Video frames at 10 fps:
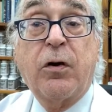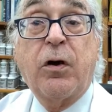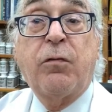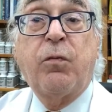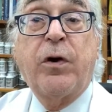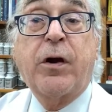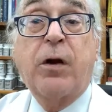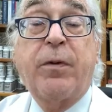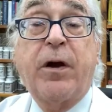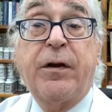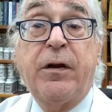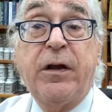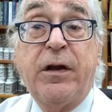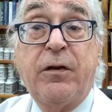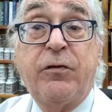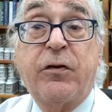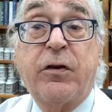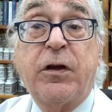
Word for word: of what our body needs